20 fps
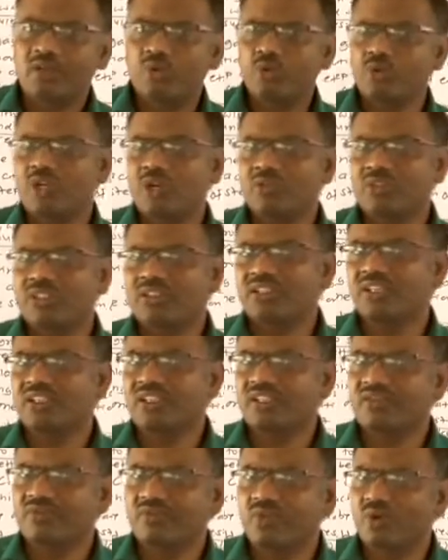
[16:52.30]

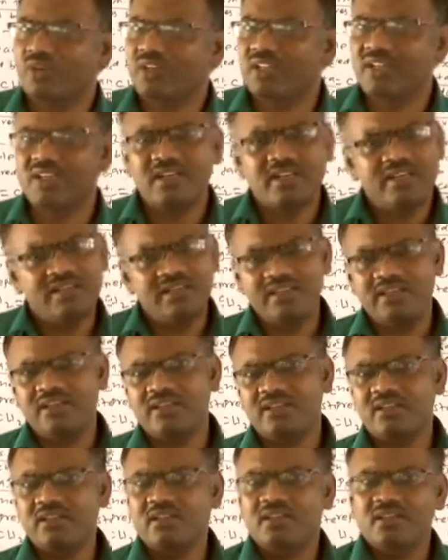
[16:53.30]
2013-14
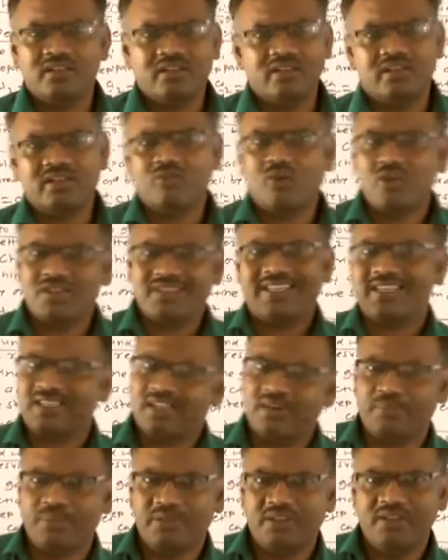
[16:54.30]
NEET was set
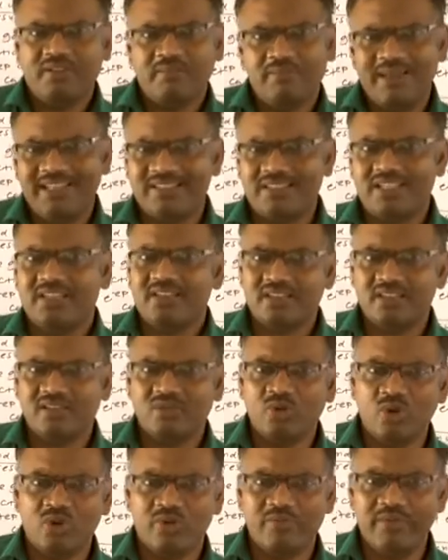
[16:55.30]
up by the central
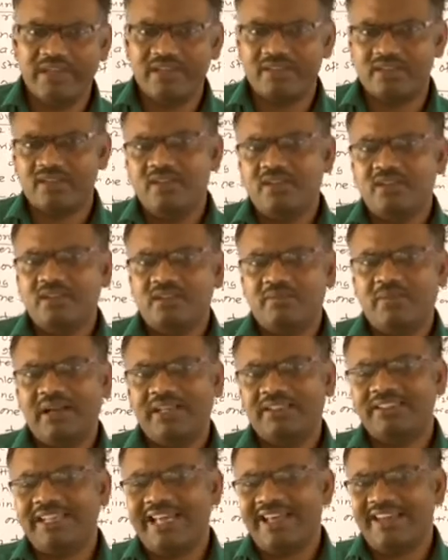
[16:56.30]
government
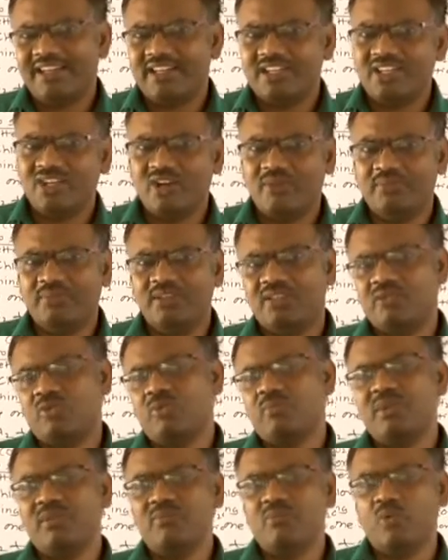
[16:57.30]
by the direction of the
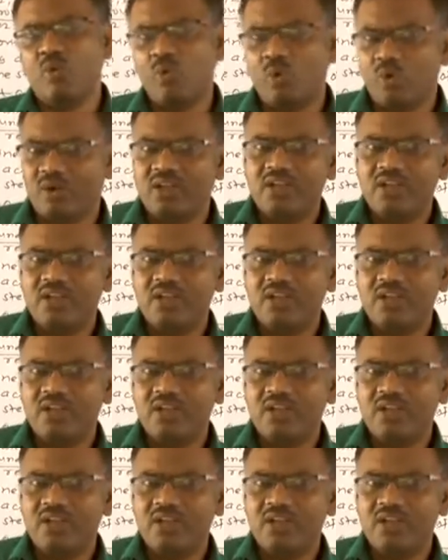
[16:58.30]
Supreme Court.